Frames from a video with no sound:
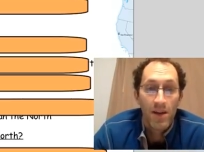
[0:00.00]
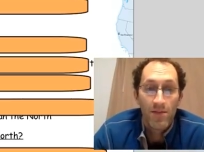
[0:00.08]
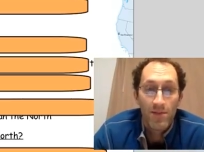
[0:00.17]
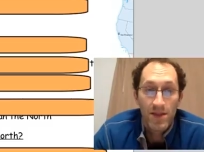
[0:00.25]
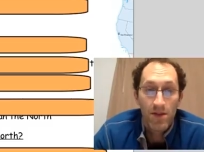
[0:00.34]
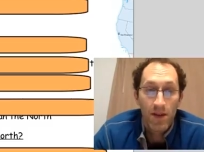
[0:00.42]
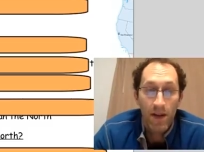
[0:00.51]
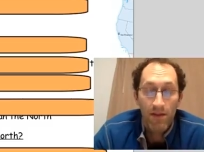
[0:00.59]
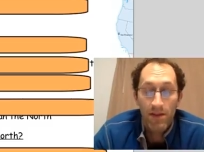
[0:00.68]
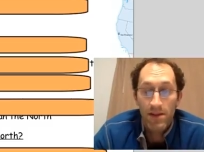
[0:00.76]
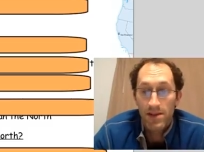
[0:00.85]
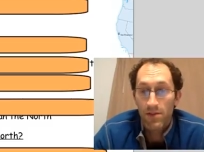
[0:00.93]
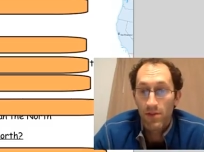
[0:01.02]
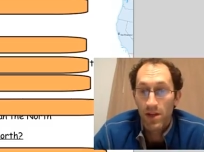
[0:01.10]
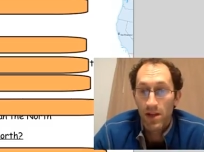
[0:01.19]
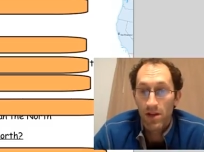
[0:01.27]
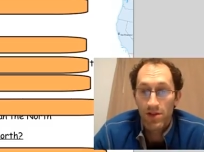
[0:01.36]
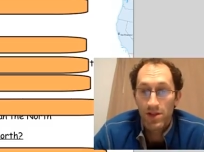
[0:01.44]
So obviously we
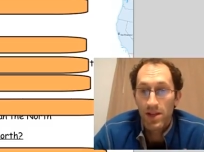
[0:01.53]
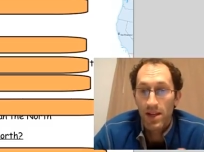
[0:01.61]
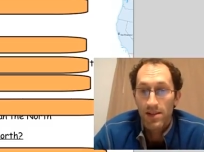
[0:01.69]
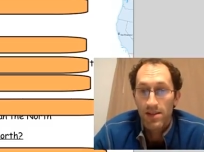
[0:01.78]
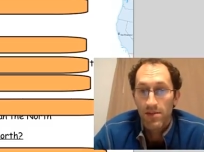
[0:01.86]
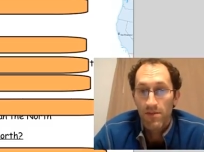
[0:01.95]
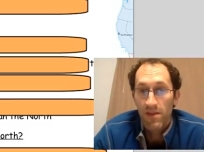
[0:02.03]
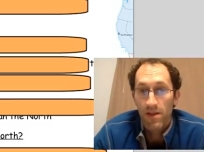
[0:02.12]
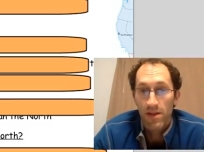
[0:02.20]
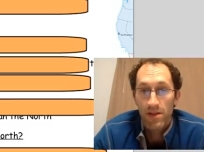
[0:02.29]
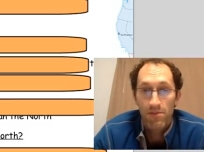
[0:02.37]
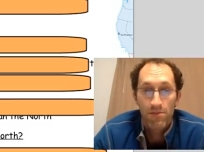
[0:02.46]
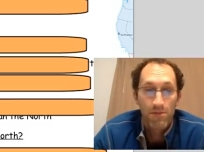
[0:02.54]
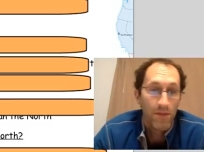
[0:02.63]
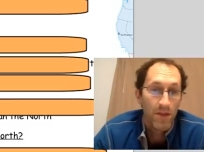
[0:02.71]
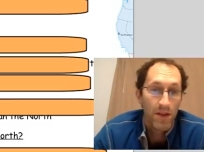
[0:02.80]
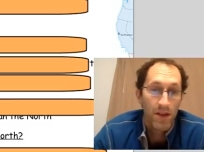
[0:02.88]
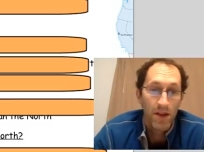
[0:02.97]
know she had some very
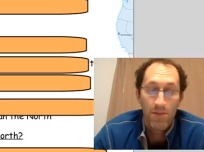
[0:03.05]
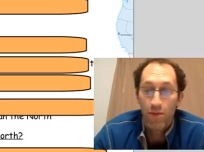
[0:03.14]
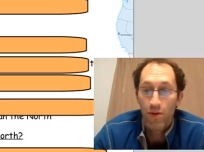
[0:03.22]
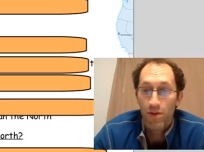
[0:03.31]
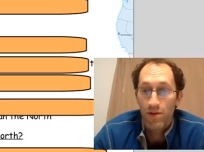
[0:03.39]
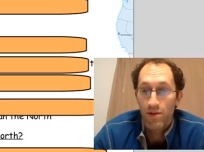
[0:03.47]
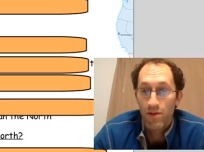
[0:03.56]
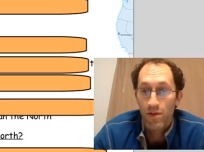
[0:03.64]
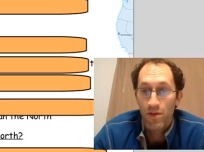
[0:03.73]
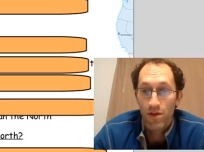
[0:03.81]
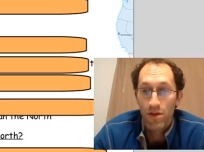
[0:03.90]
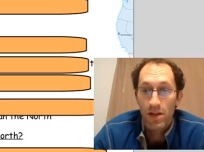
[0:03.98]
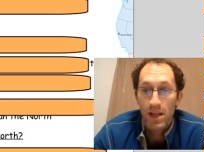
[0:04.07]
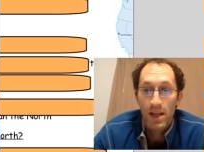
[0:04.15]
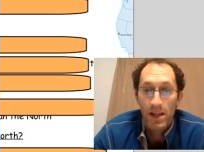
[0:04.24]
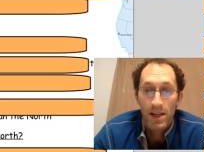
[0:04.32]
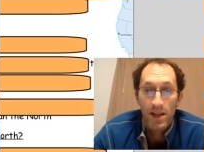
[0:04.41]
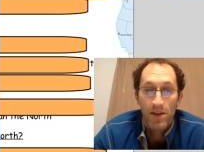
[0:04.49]
important role,
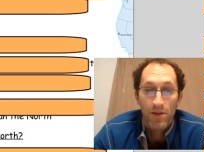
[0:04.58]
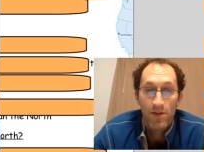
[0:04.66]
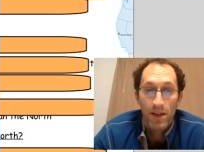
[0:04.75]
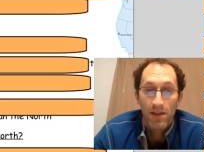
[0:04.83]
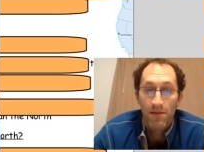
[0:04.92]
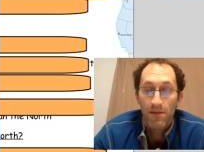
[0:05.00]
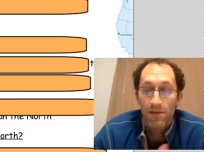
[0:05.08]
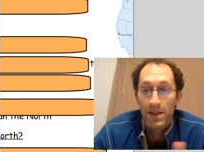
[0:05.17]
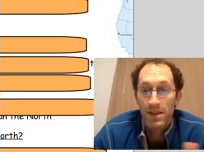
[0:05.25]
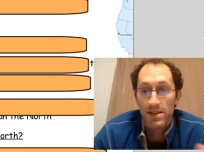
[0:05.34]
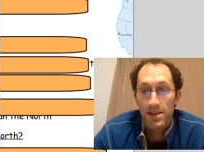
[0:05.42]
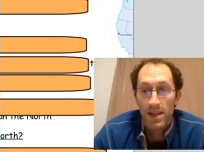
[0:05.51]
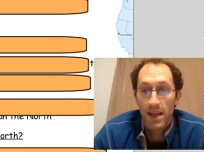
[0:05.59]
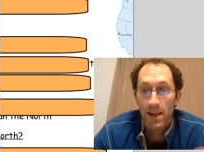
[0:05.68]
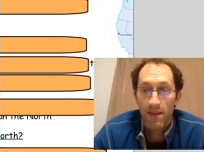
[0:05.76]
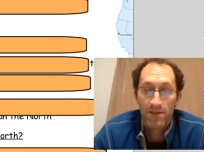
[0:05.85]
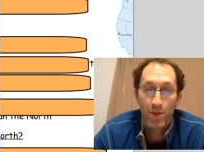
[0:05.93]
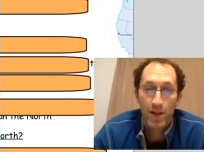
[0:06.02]
not only in freeing
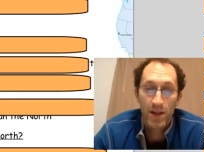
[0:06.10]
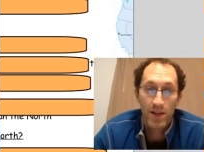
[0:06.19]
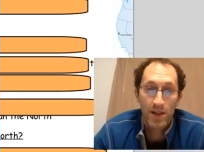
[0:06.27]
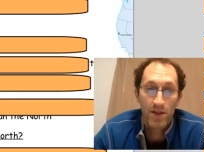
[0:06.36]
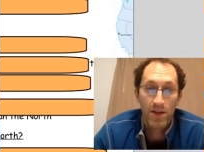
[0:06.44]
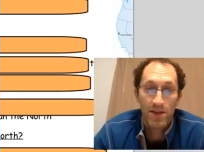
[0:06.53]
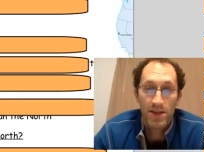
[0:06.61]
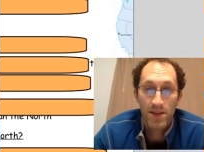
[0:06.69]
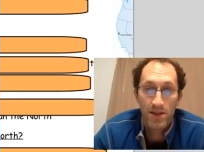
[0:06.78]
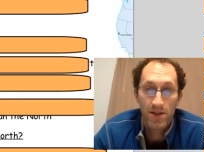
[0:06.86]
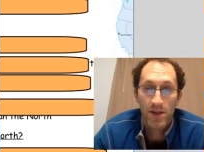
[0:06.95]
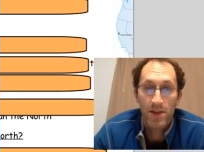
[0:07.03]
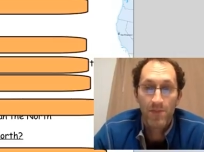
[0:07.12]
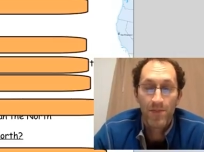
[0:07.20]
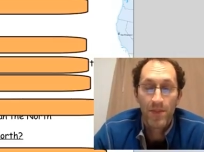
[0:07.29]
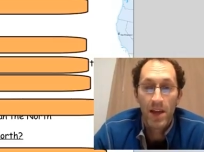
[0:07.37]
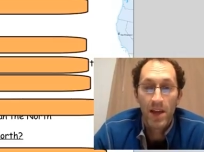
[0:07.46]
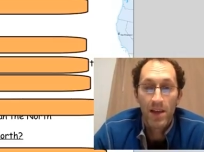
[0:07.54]
slaves, but in U.S. history.
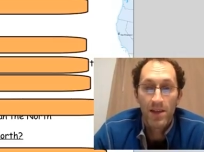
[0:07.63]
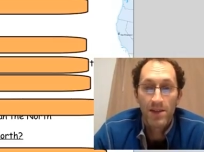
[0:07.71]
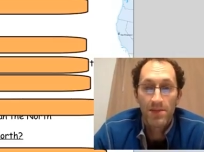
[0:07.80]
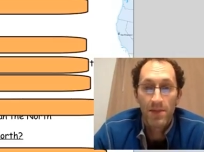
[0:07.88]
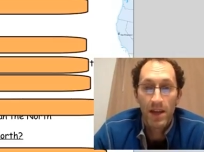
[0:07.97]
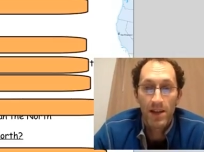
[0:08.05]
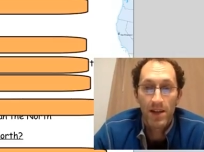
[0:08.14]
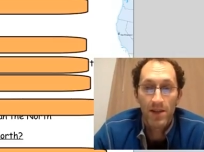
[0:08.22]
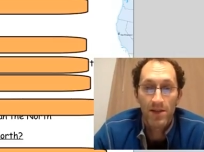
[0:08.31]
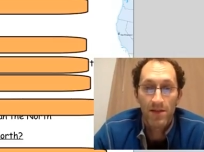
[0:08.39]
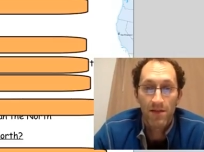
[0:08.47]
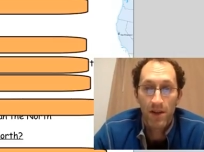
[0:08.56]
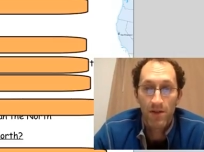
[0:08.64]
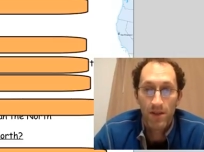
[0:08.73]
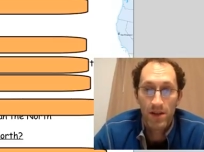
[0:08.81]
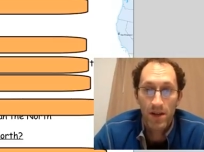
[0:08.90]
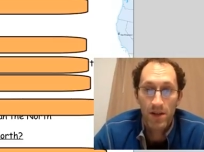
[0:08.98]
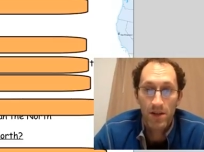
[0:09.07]
This man here is
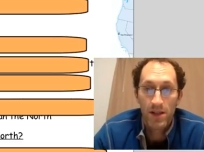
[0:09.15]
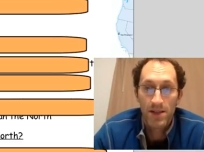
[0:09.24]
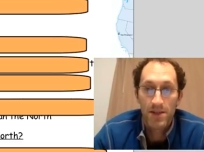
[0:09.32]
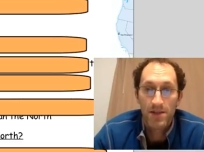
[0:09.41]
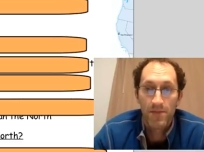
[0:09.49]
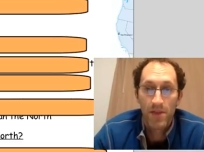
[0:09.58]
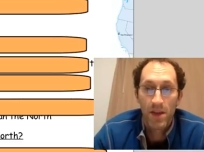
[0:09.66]
Frederick Douglass.